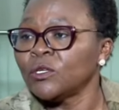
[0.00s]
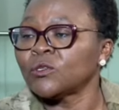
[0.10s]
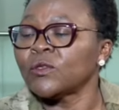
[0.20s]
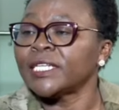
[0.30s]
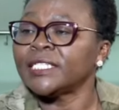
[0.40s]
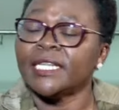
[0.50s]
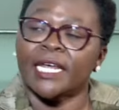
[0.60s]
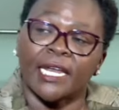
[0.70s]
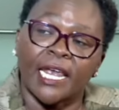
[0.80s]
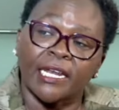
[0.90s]
so that in the
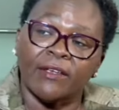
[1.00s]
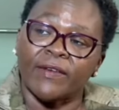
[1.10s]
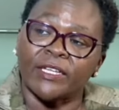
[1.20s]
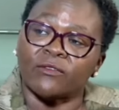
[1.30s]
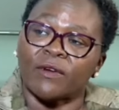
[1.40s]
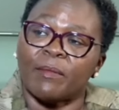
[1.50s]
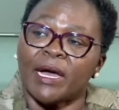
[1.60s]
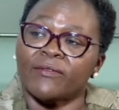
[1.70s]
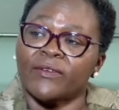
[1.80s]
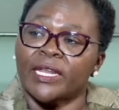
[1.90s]
unlikely event of a
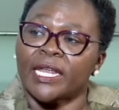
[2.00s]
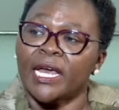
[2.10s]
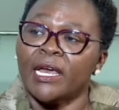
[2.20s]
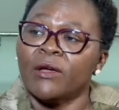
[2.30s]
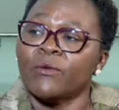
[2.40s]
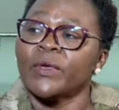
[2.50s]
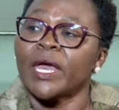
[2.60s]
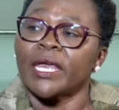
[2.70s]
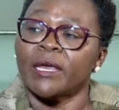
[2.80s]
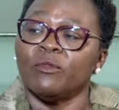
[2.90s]
bank failure, we
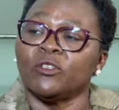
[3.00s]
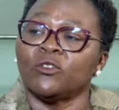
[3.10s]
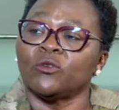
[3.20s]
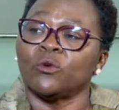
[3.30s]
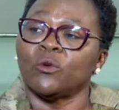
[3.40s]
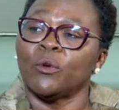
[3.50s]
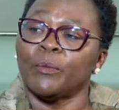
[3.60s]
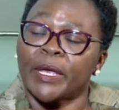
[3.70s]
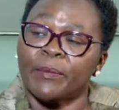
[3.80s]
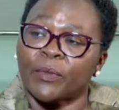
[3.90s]
are able to
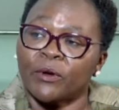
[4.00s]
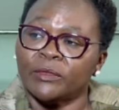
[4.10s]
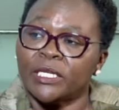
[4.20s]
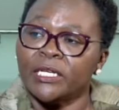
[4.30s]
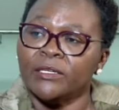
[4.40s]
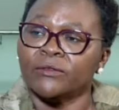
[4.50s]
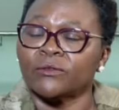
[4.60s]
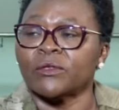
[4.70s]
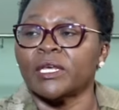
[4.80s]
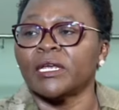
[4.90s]
pay promptly
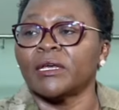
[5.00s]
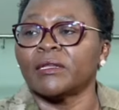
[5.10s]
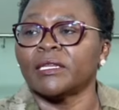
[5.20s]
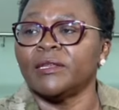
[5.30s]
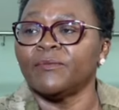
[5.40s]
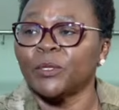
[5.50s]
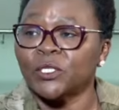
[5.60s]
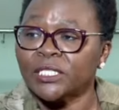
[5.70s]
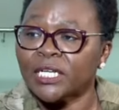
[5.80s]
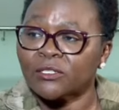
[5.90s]
to the
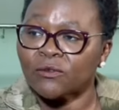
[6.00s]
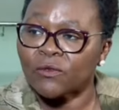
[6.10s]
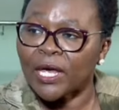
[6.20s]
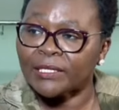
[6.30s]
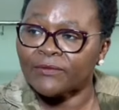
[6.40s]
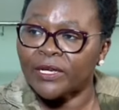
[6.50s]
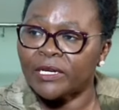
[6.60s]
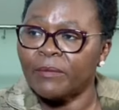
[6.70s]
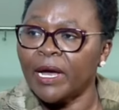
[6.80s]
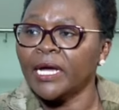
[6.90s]
depositors of that
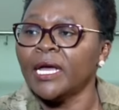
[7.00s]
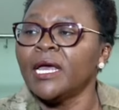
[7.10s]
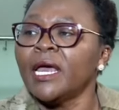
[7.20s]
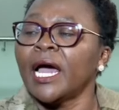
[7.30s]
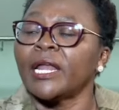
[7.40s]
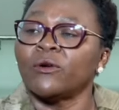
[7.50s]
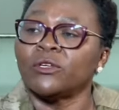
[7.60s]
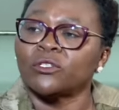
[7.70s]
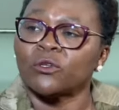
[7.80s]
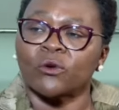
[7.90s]
failed bank and
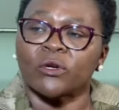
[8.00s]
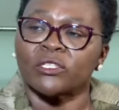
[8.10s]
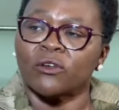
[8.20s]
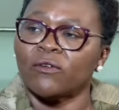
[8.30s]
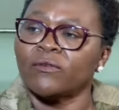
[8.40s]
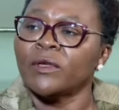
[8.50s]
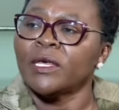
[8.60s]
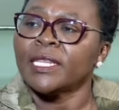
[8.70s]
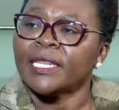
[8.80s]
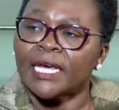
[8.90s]
also resolve
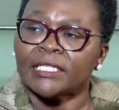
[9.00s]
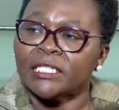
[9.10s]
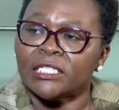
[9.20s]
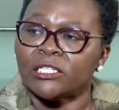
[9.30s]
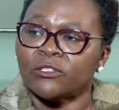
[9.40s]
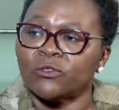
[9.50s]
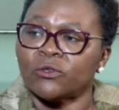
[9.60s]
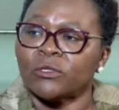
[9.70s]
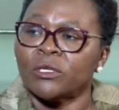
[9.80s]
that institution.